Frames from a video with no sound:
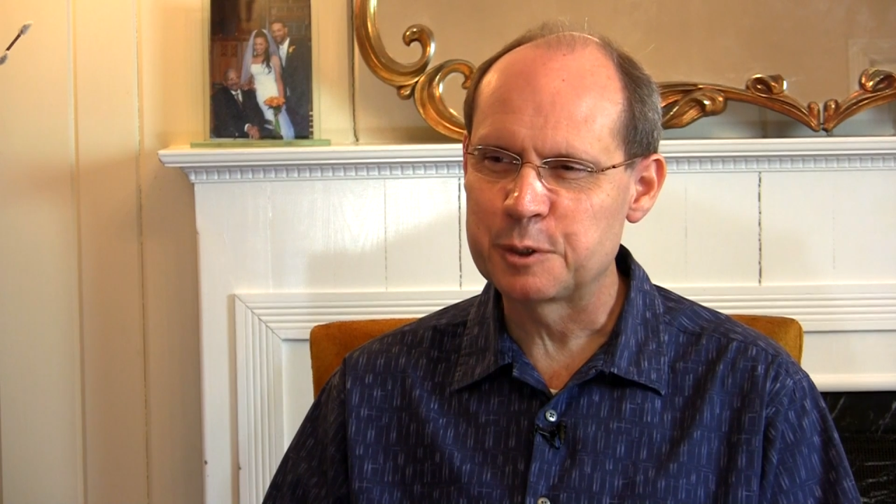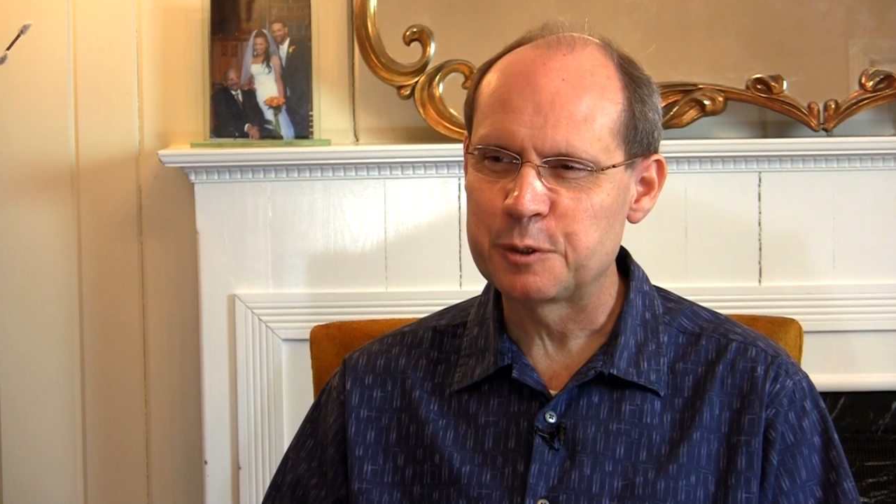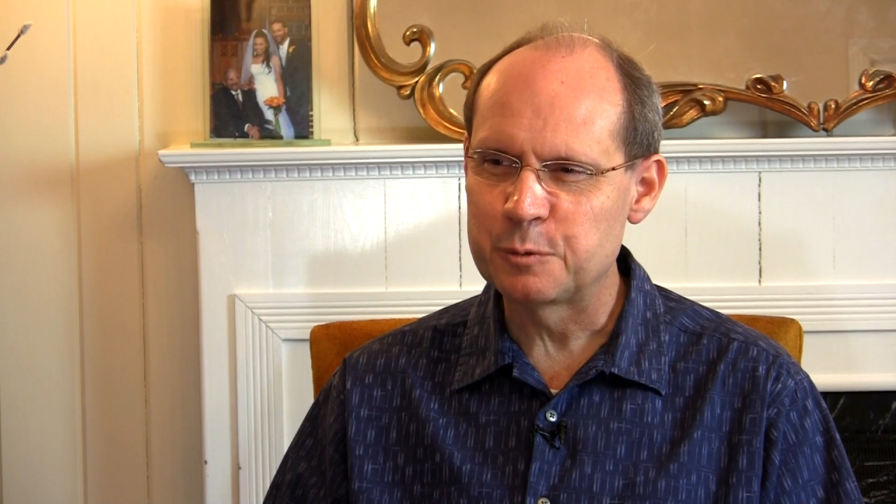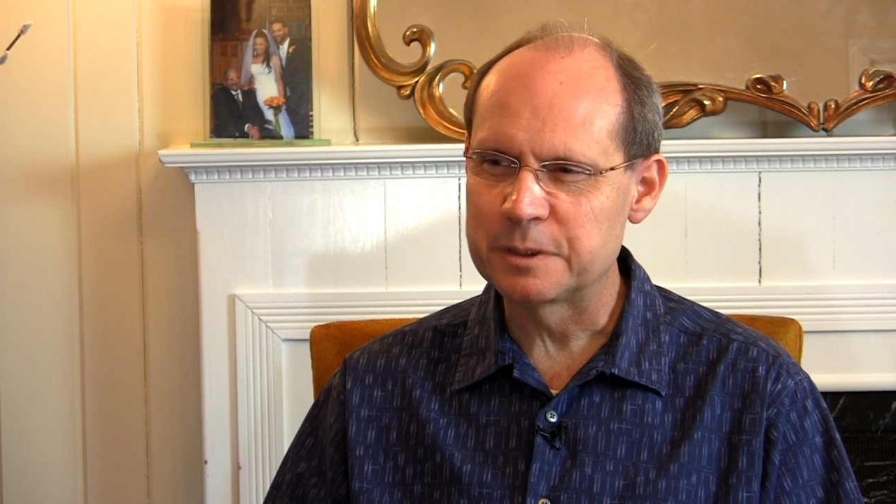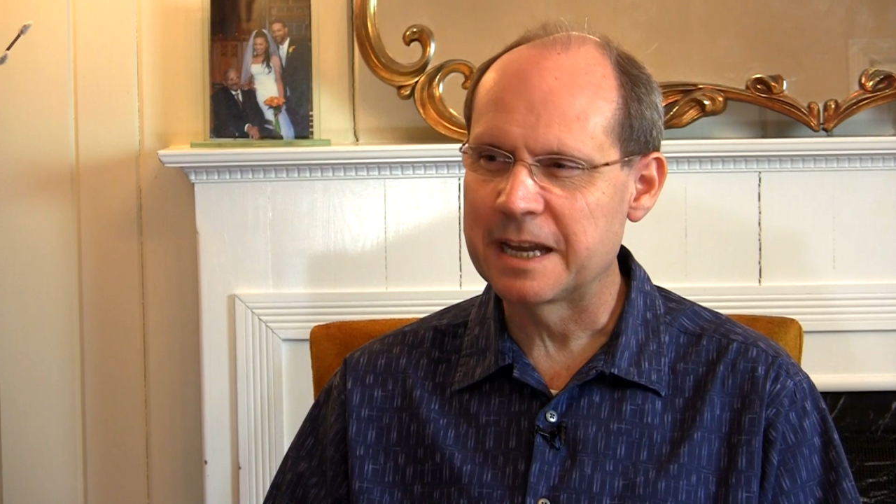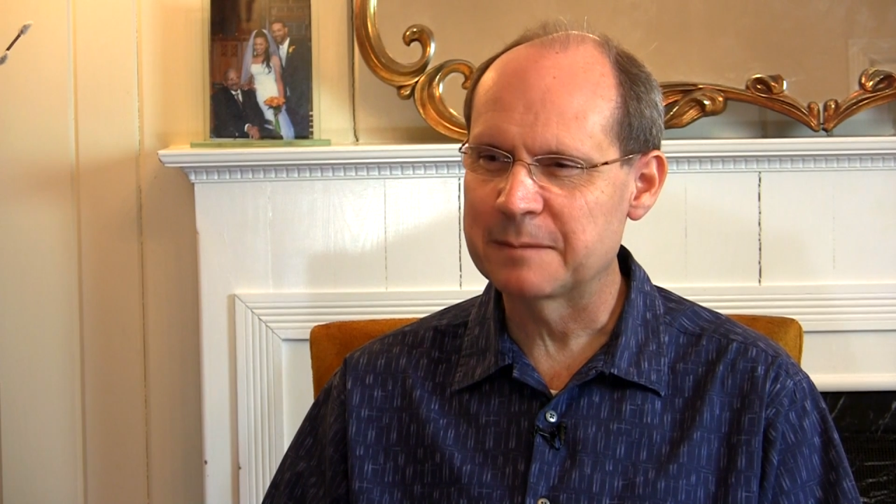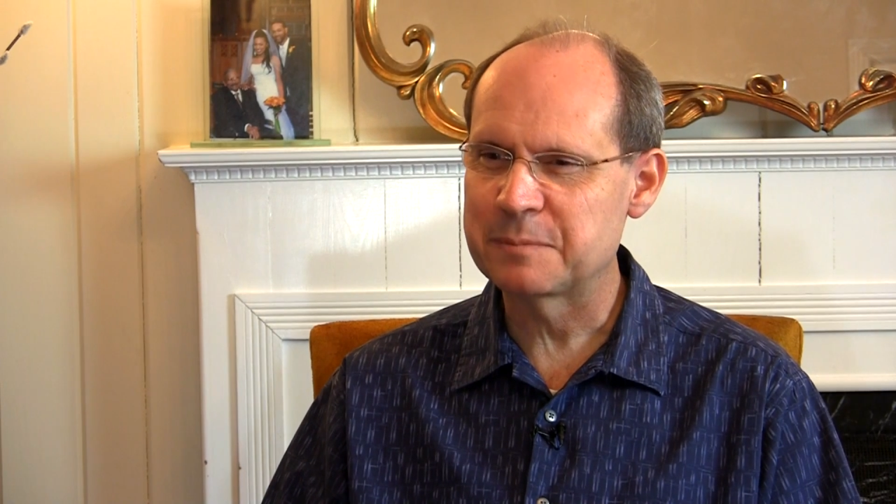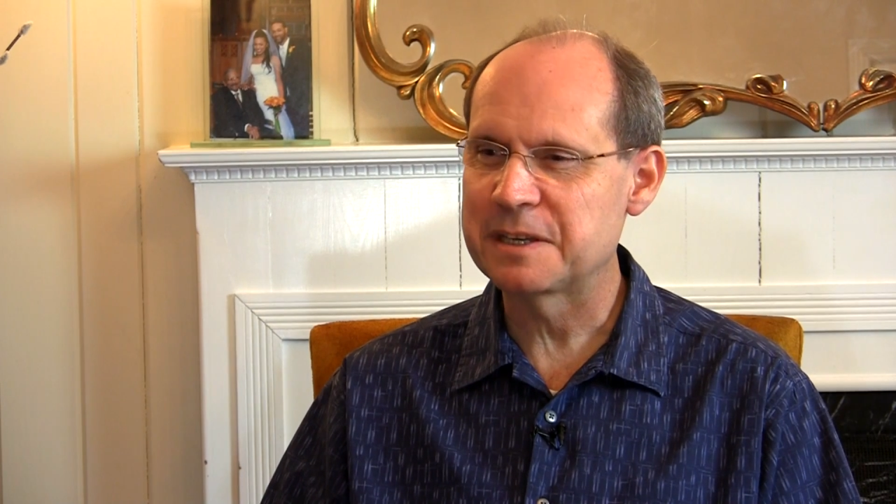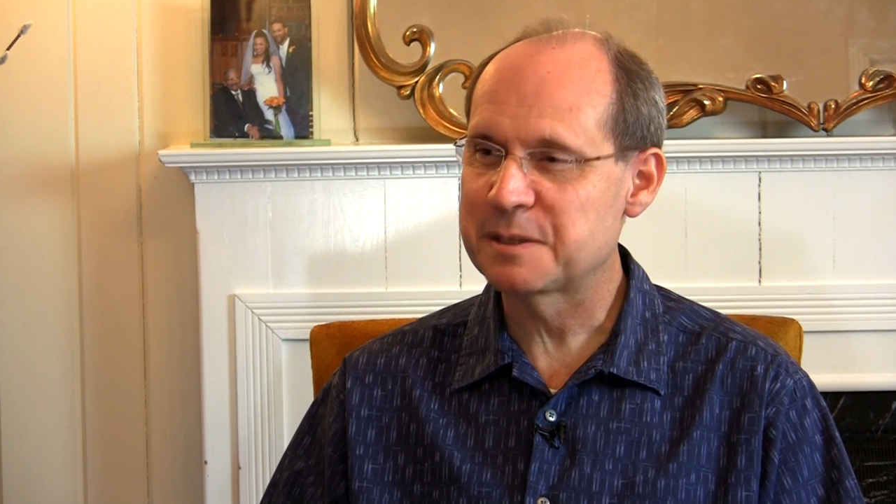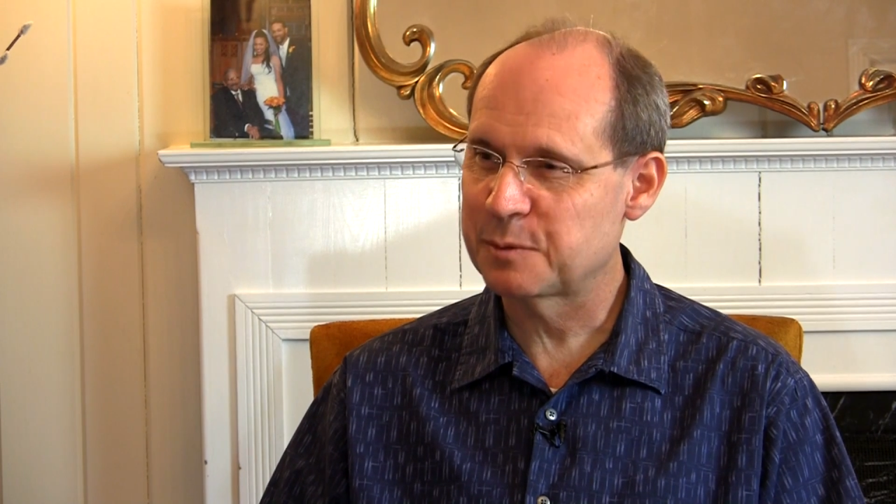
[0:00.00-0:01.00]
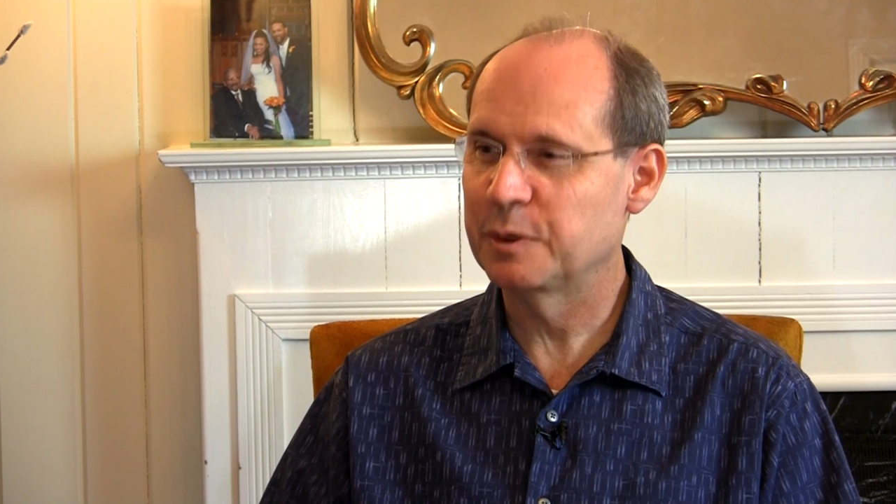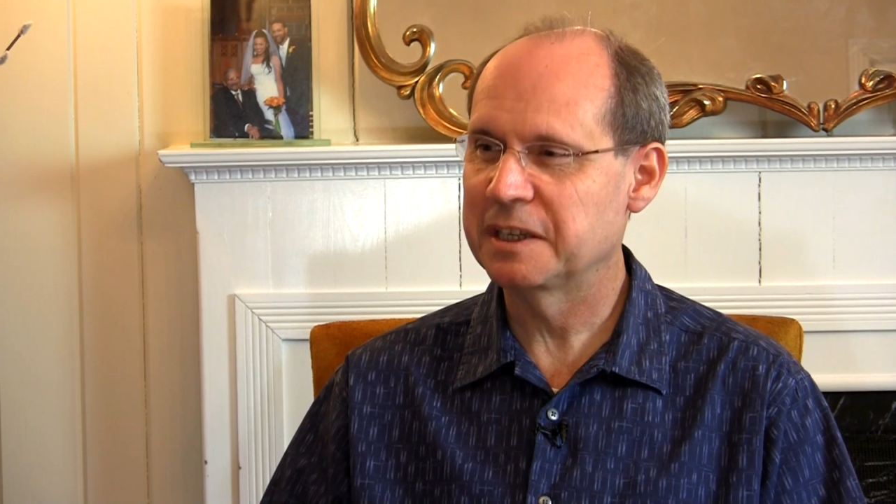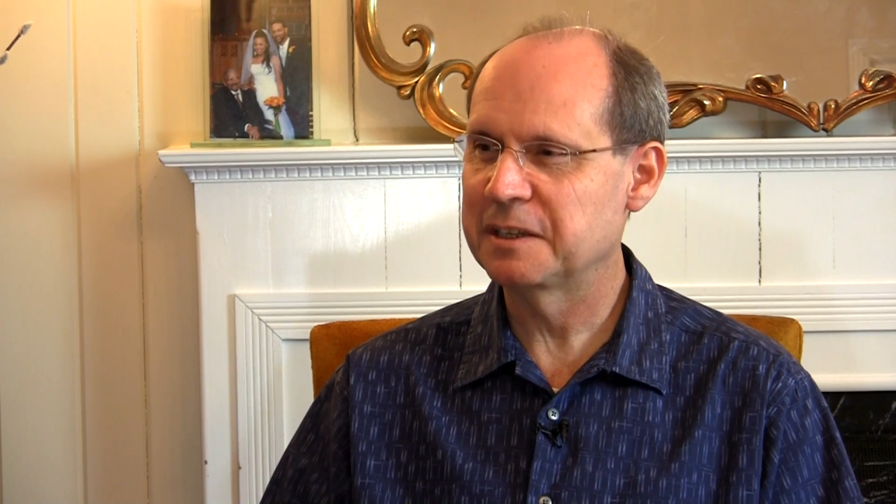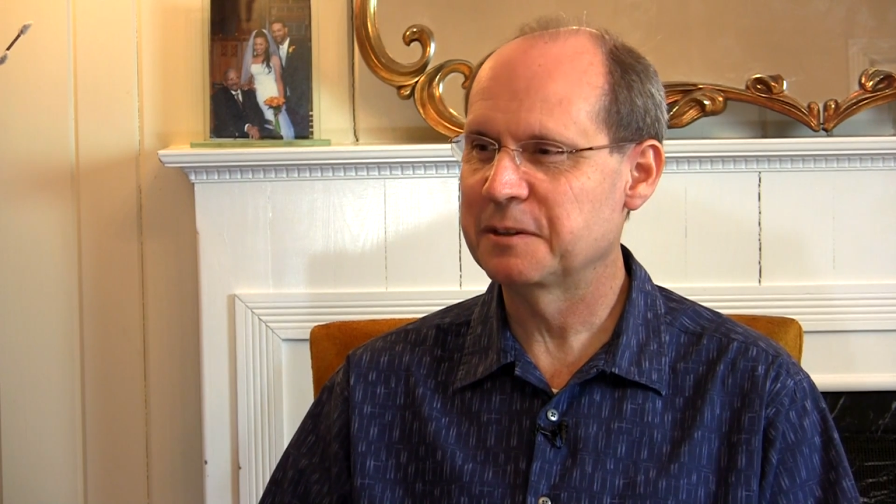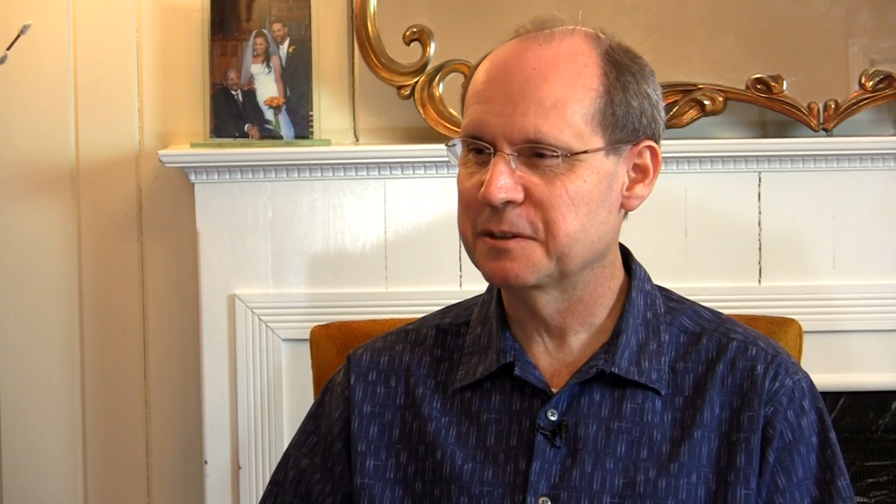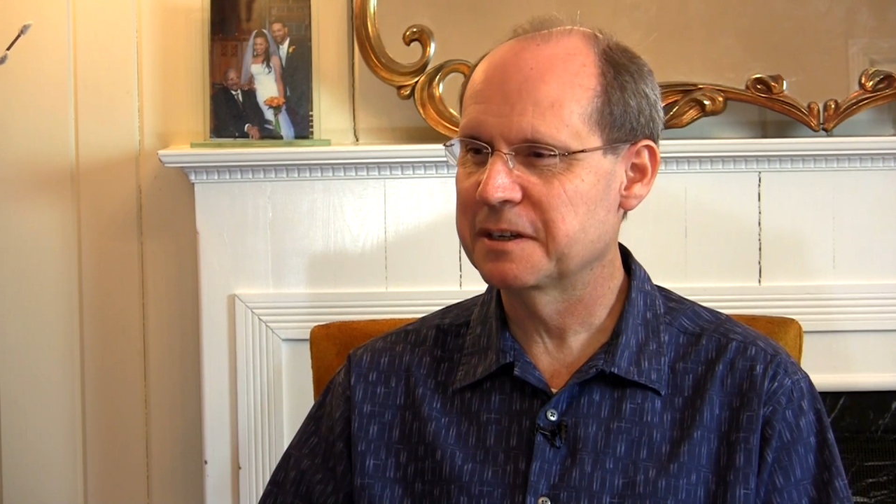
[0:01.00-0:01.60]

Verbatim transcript: you would not be swinging your